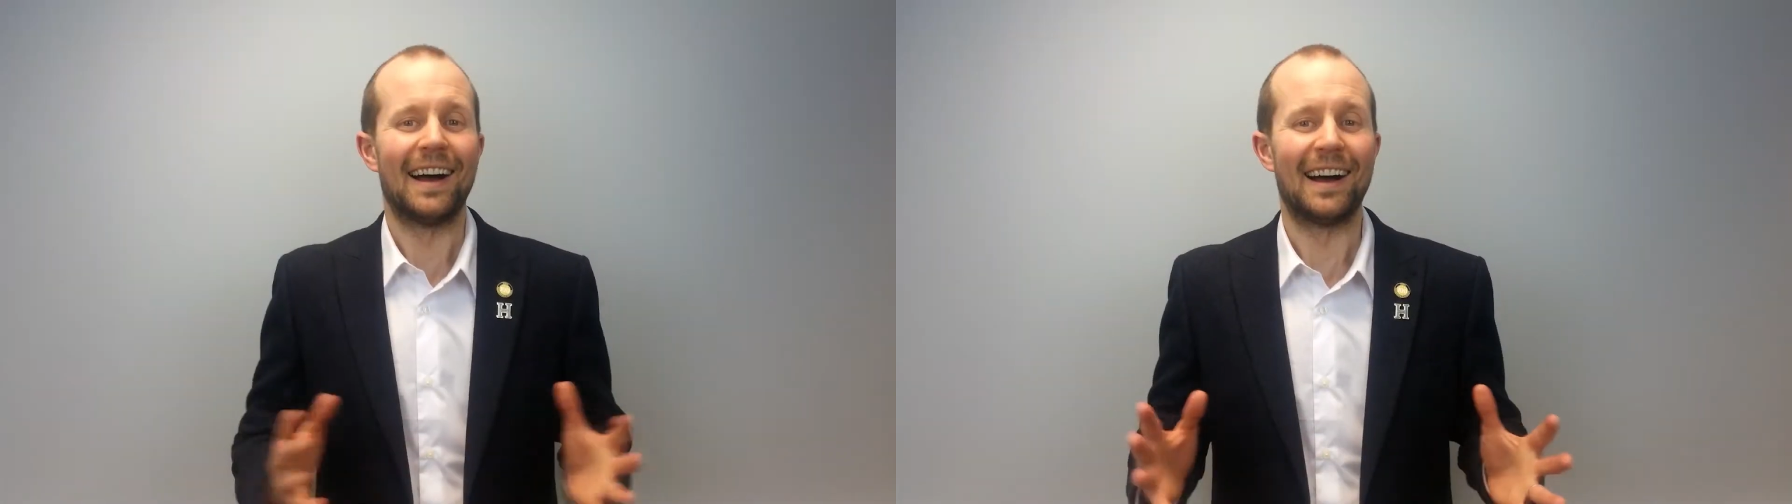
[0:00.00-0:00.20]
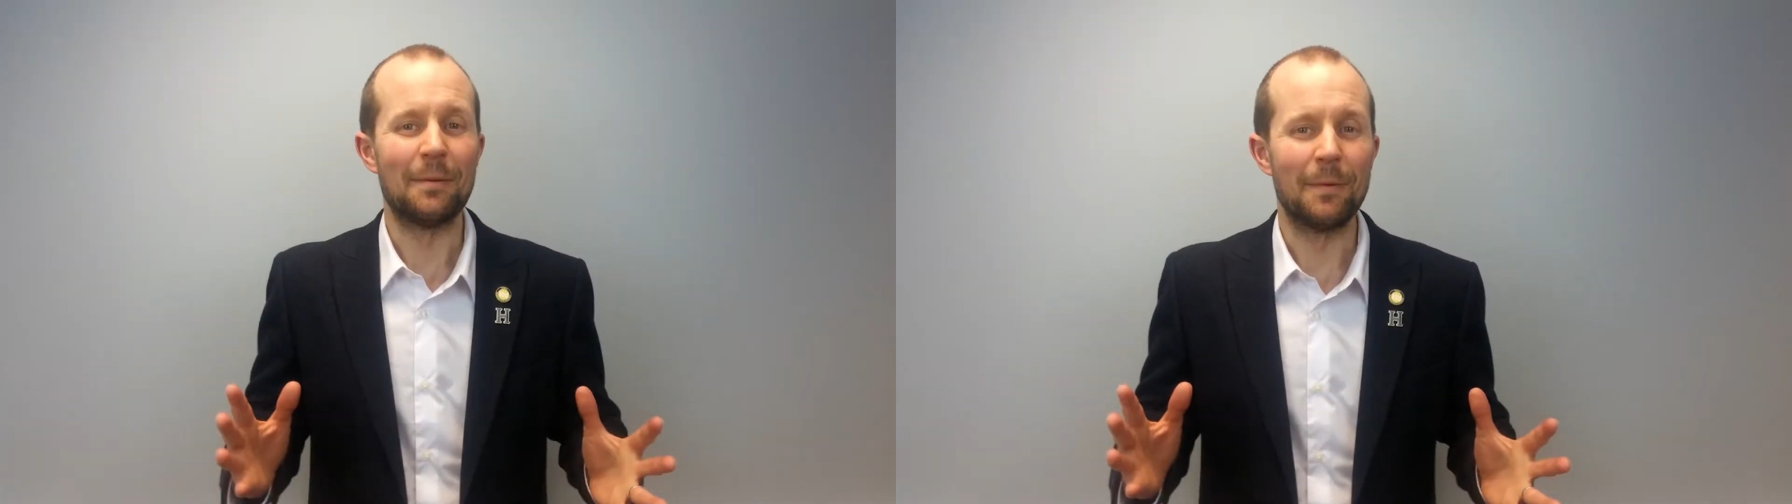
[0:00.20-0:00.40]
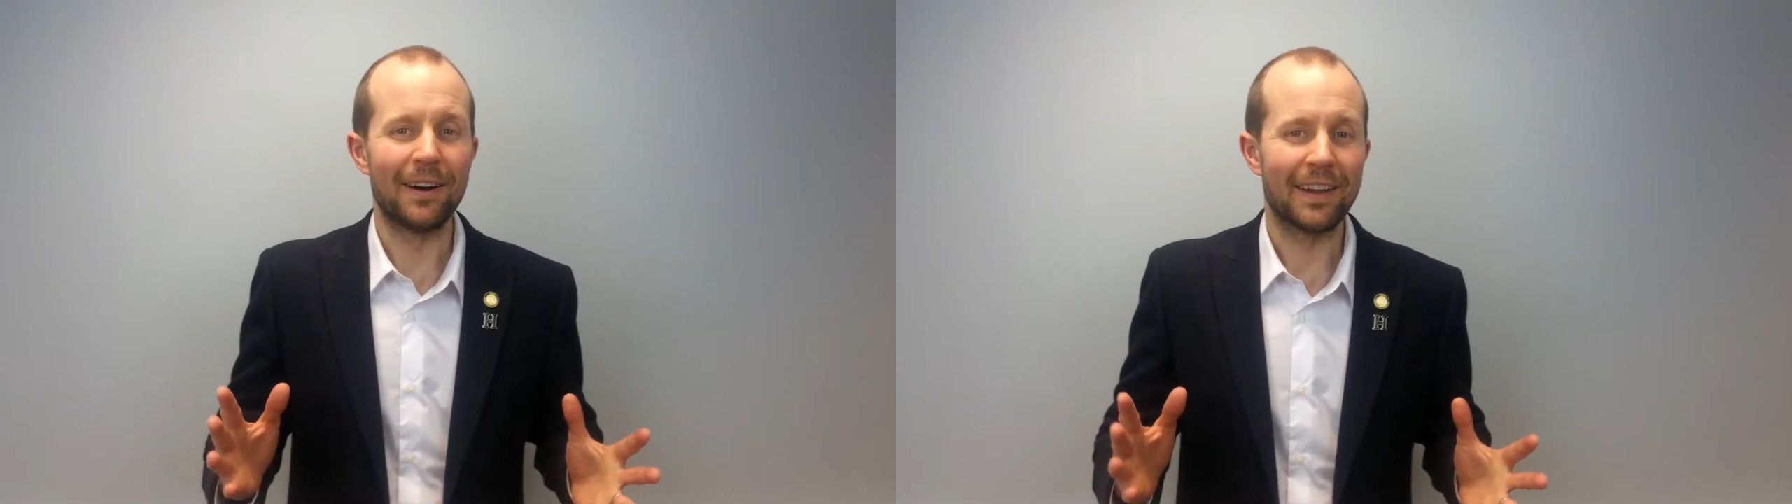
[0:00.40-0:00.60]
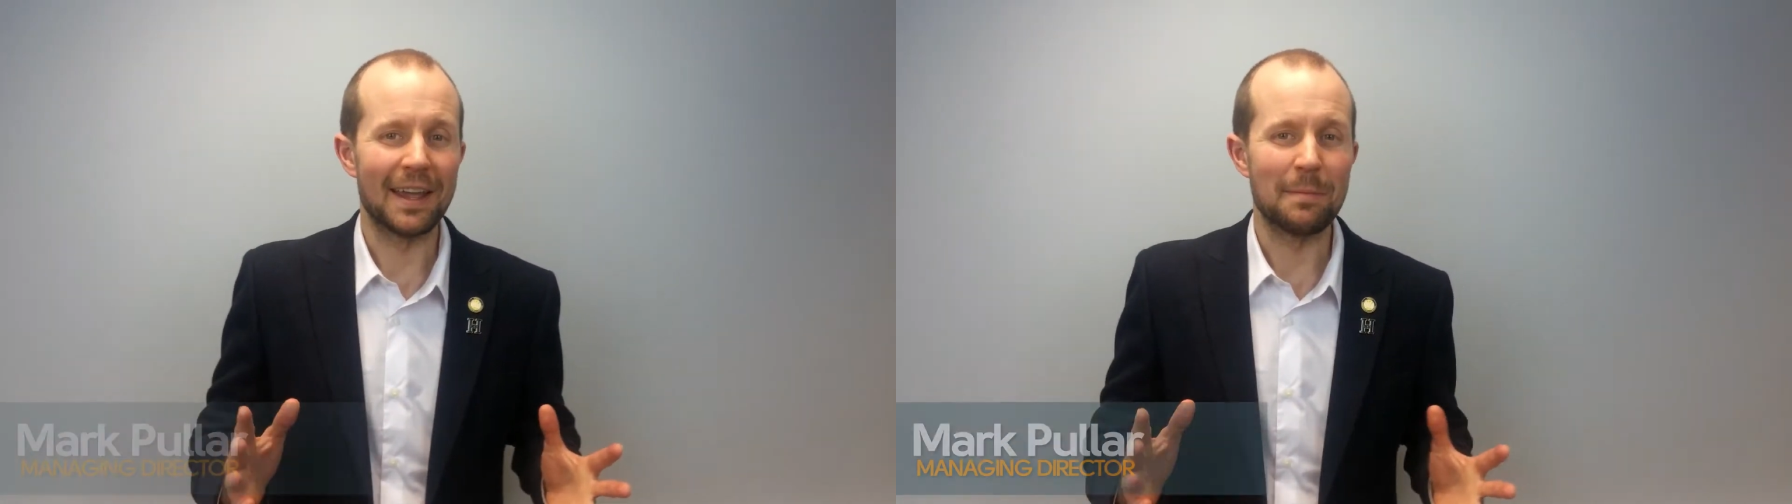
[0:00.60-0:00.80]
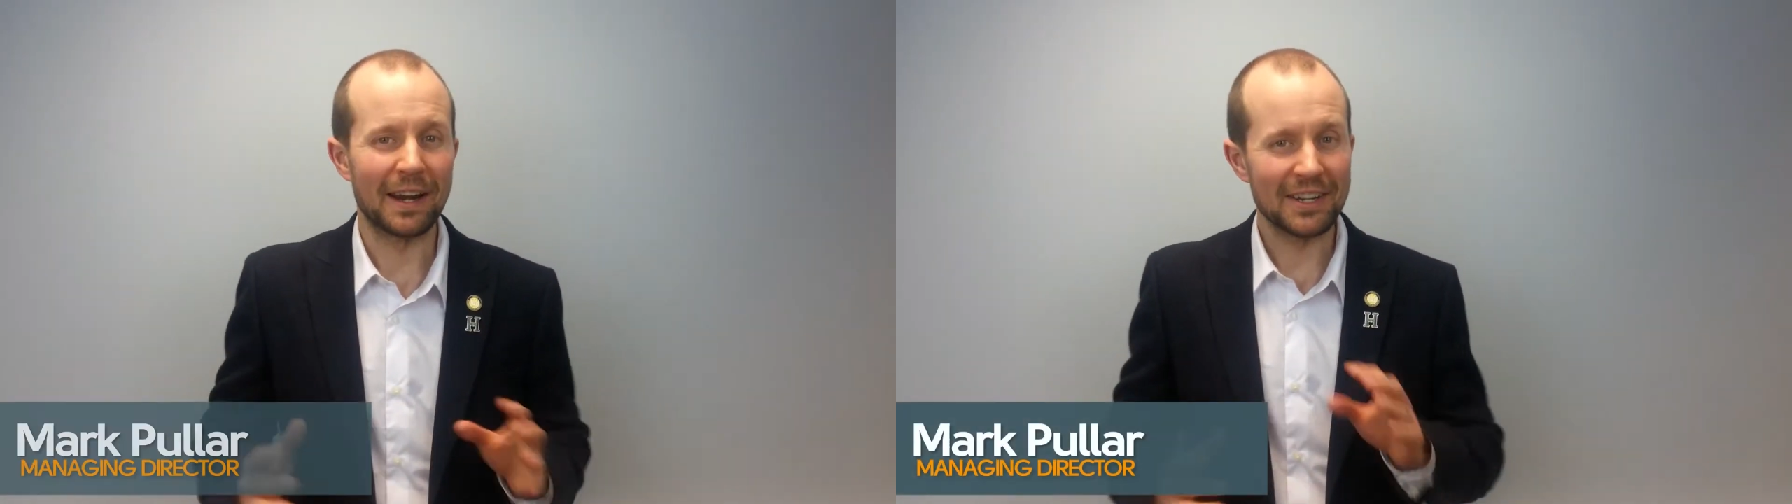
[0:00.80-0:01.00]
Hi, Mark
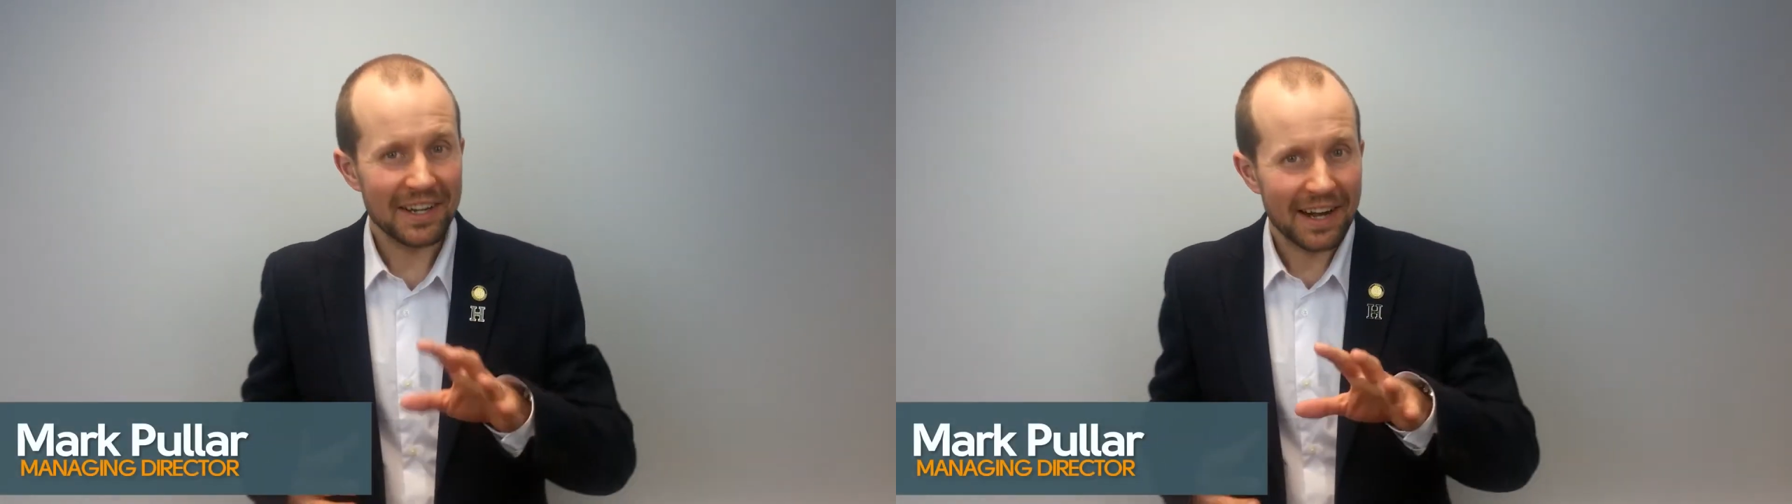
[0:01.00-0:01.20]
here, Managing